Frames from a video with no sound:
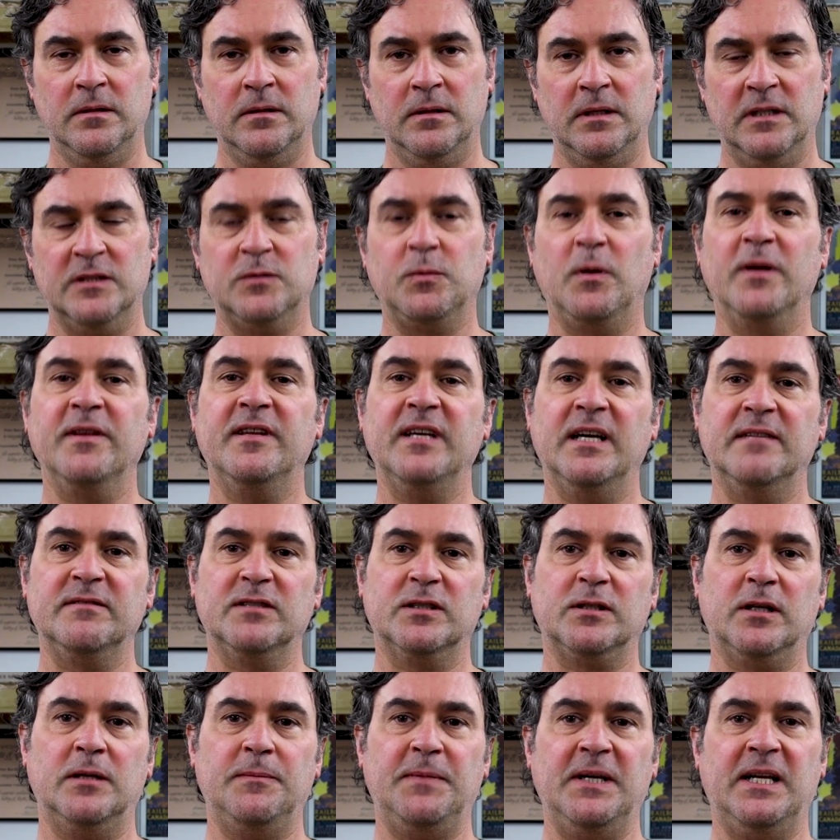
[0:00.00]
There's one thing I've
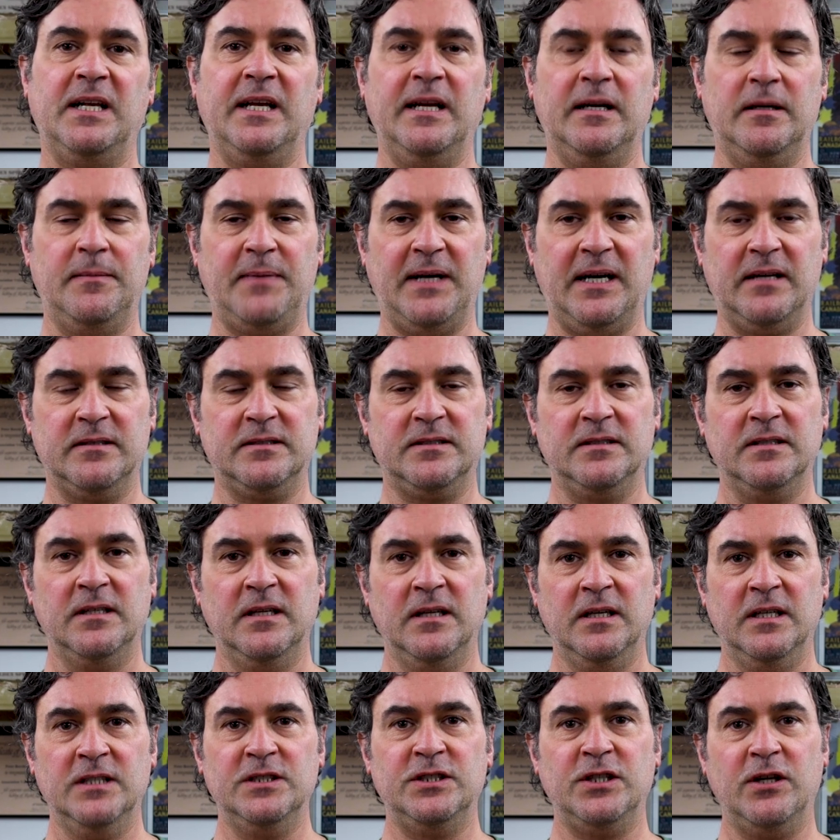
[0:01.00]
just got to be clear about.
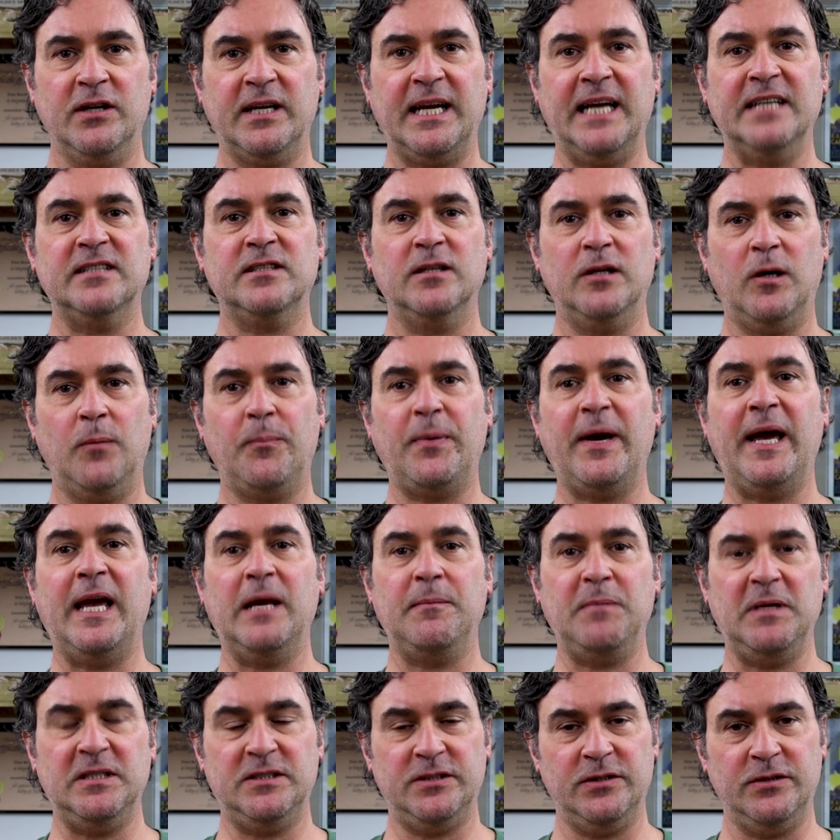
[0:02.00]
Showcase are not
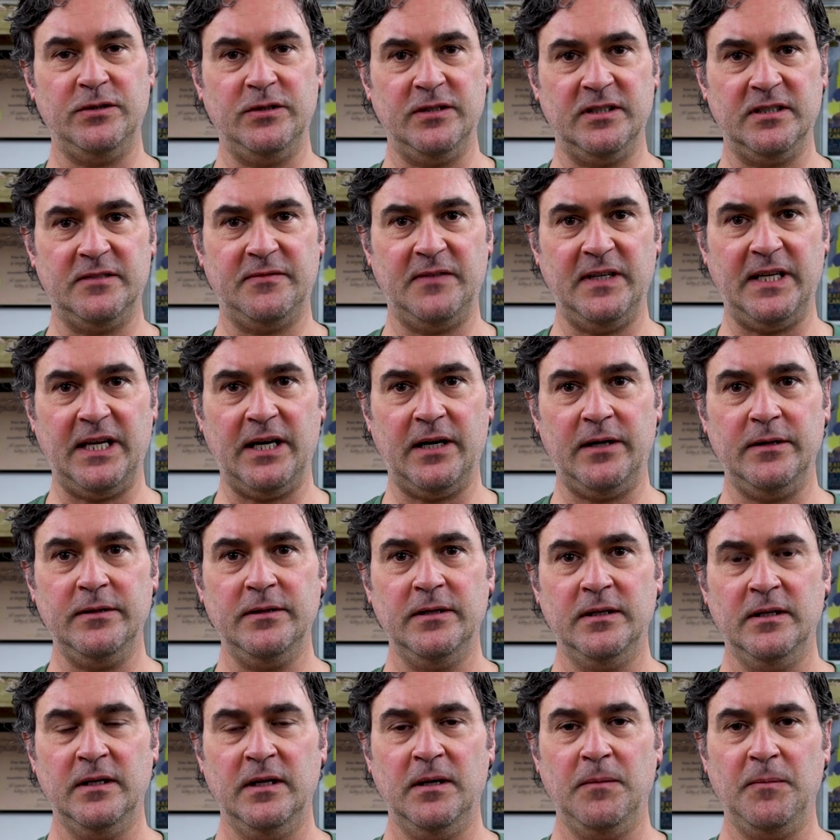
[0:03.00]
paying me to do this video,
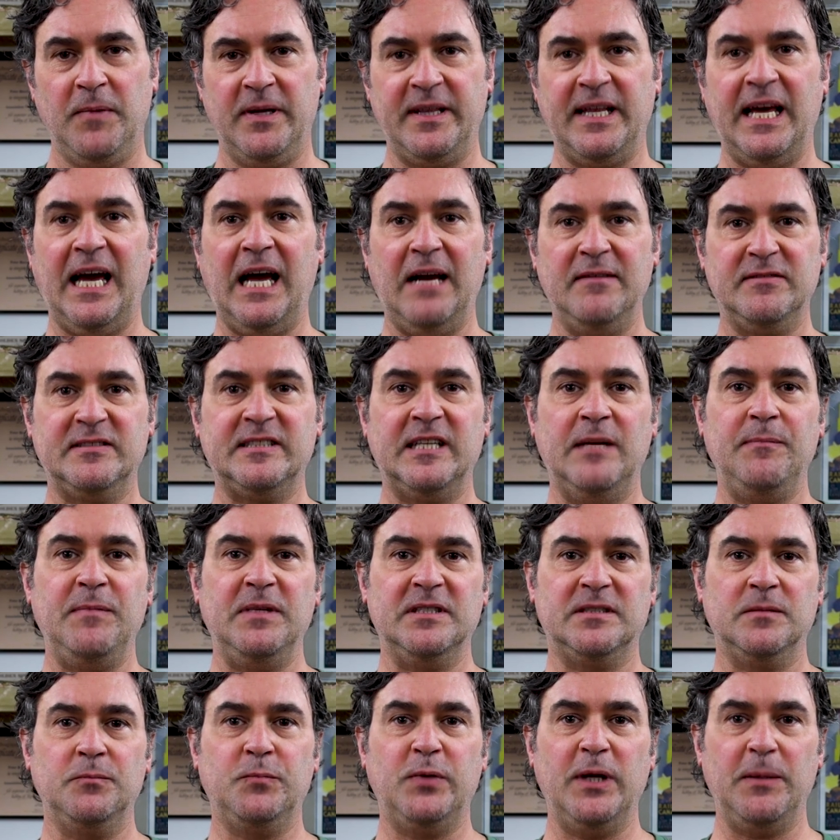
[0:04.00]
but they have sent
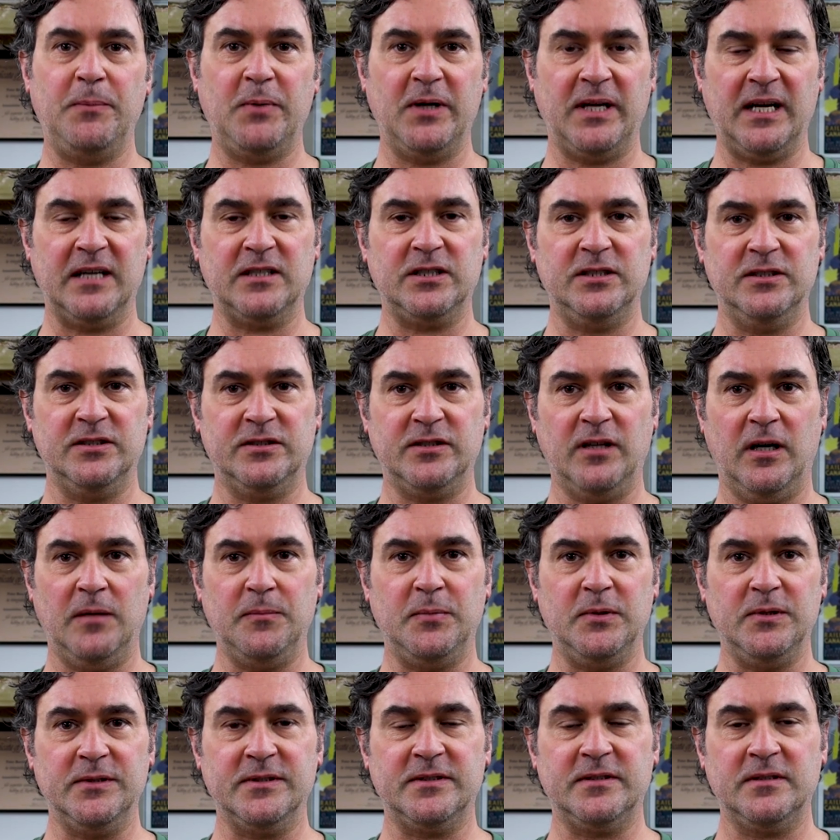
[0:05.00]
me some pre-production
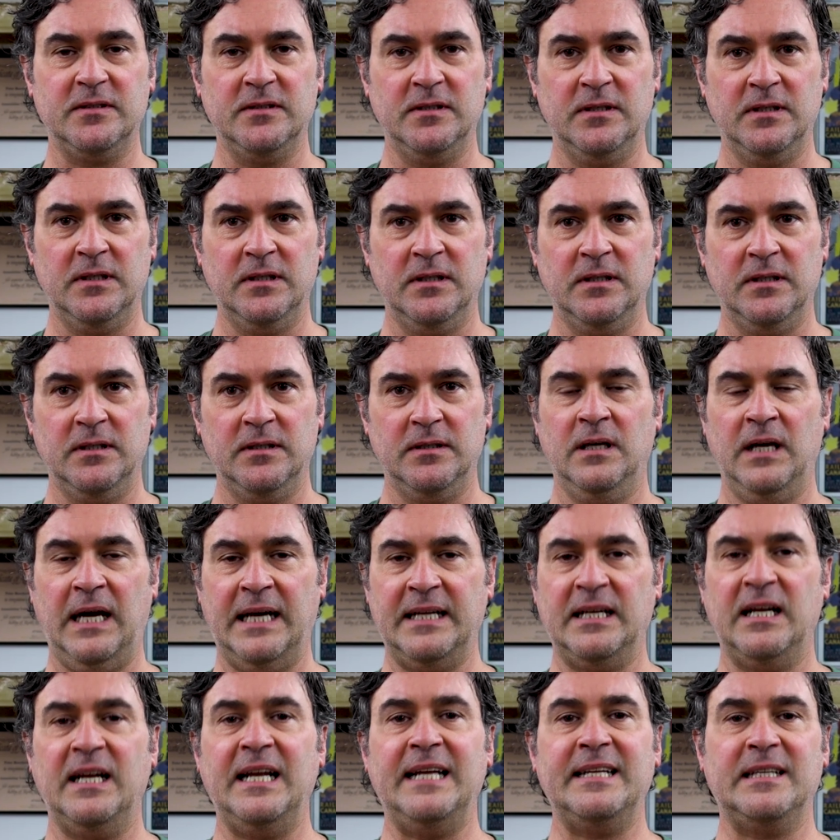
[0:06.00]
samples.
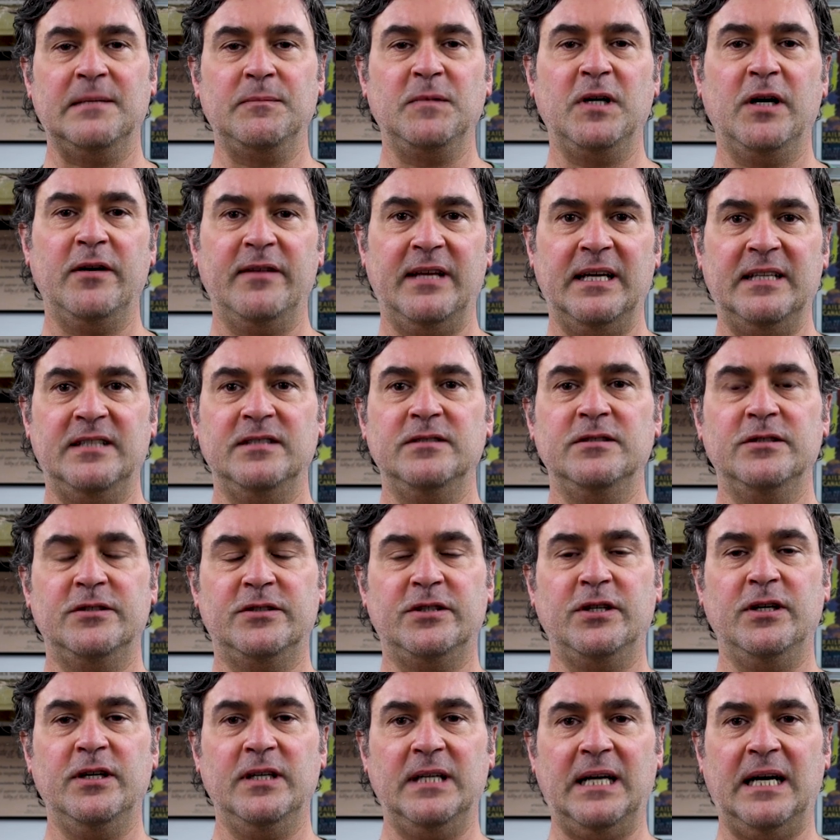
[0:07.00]
And I let them know that in
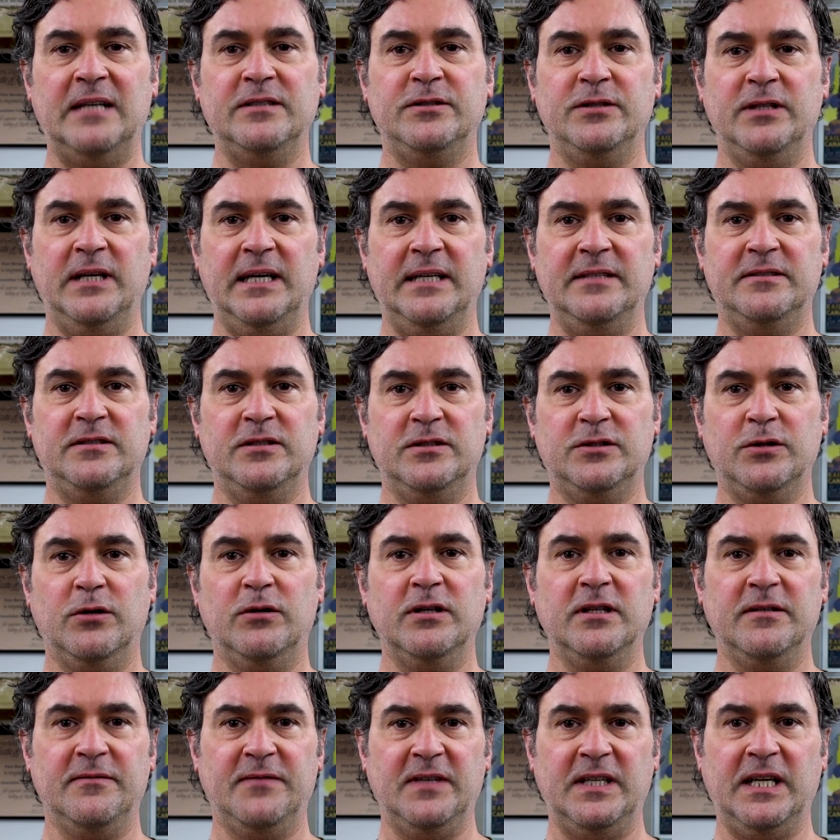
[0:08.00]
return I'd do a
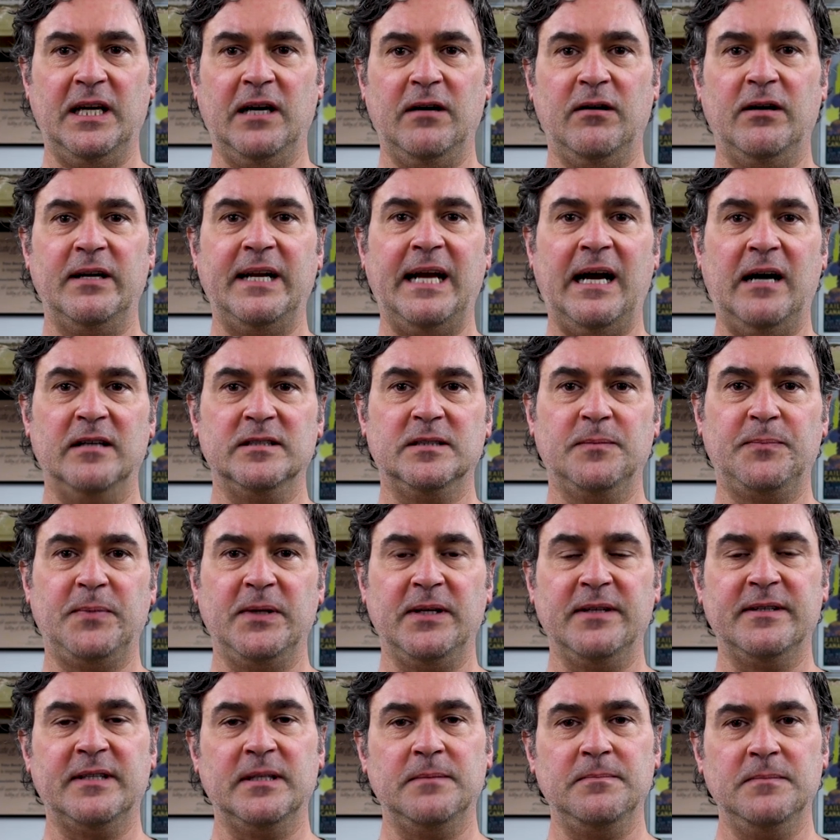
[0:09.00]
tutorial video on how to
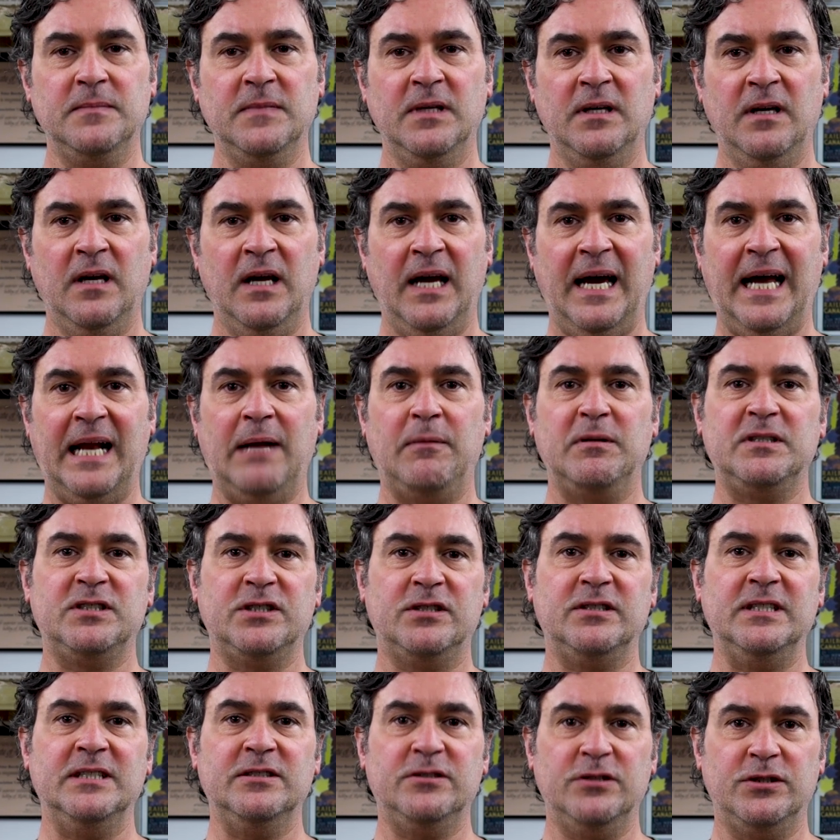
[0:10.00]
build them, and I would
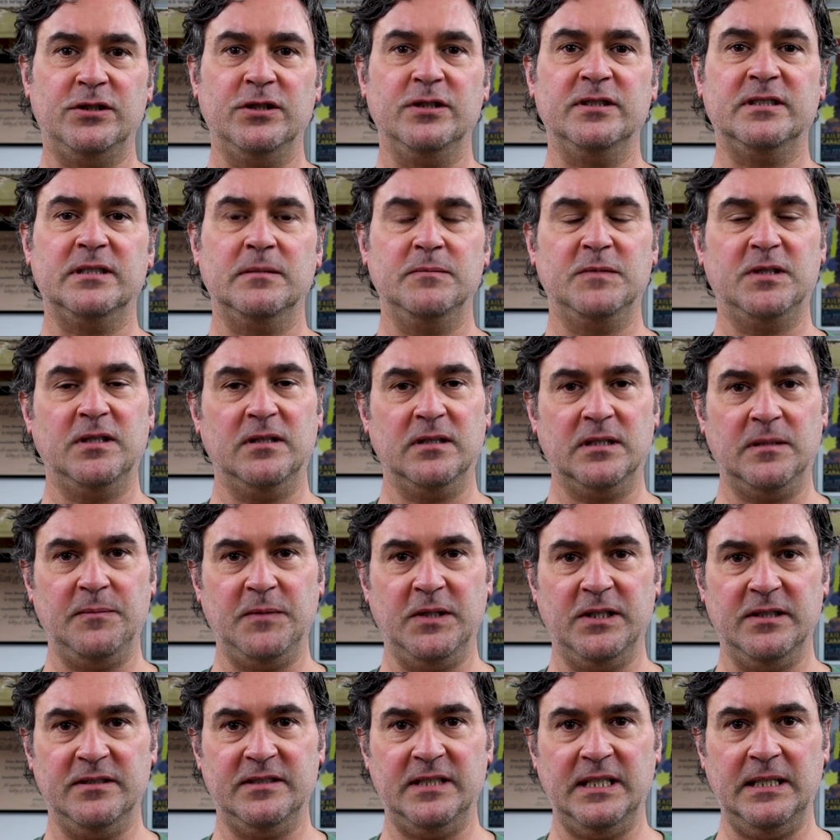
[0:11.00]
just introduce them to the
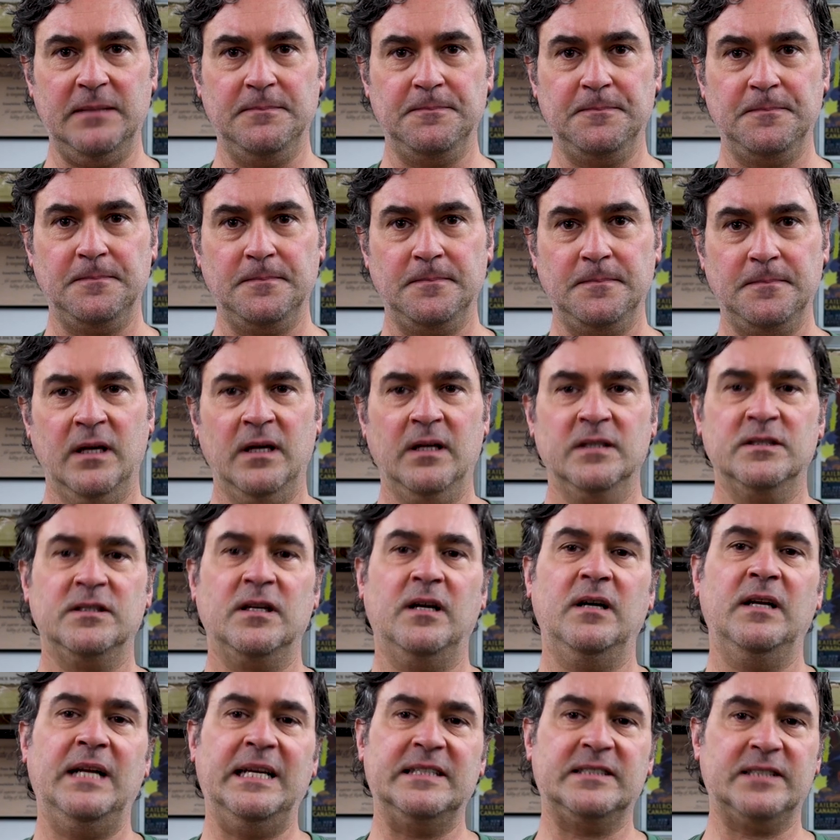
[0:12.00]
community.
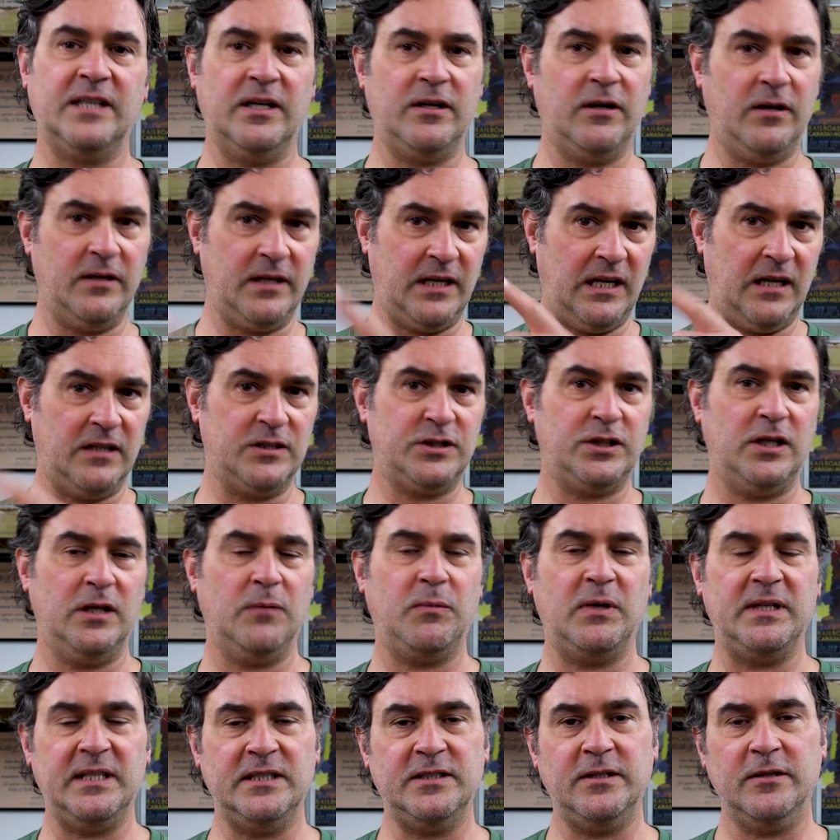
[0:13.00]
So let's get on and I'll show you
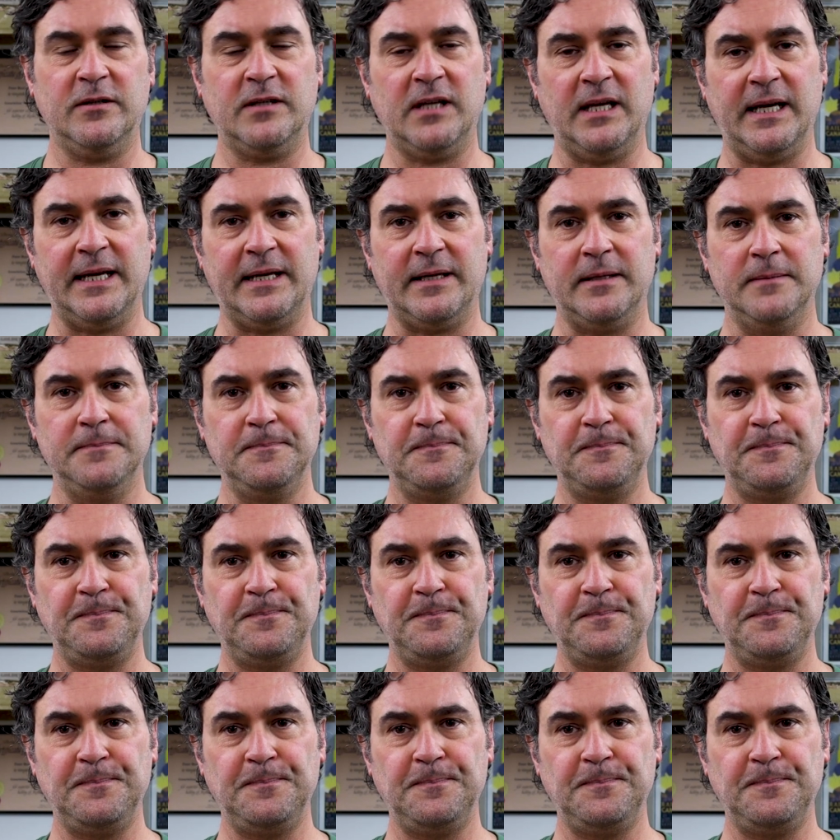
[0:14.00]
what these look like.